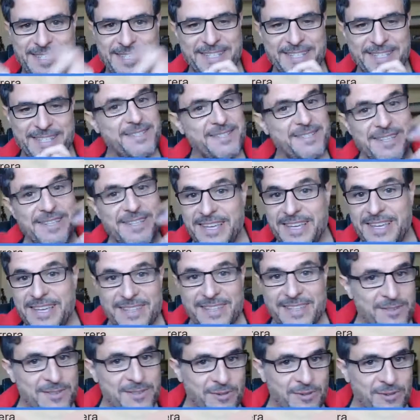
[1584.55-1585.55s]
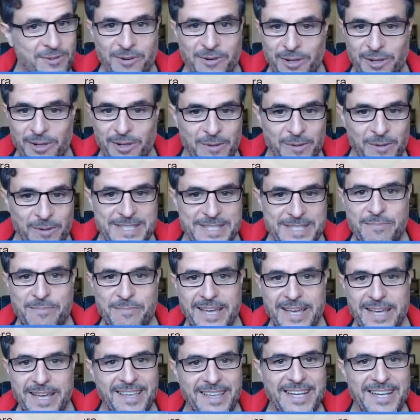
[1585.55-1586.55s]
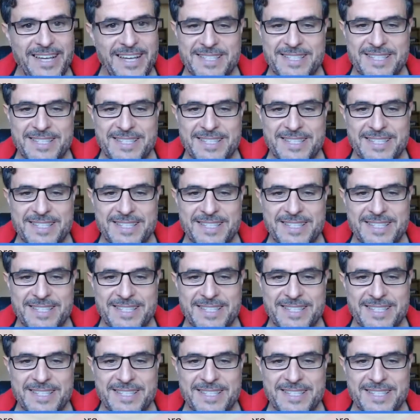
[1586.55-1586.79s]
60s, the Indians were always the bad guys.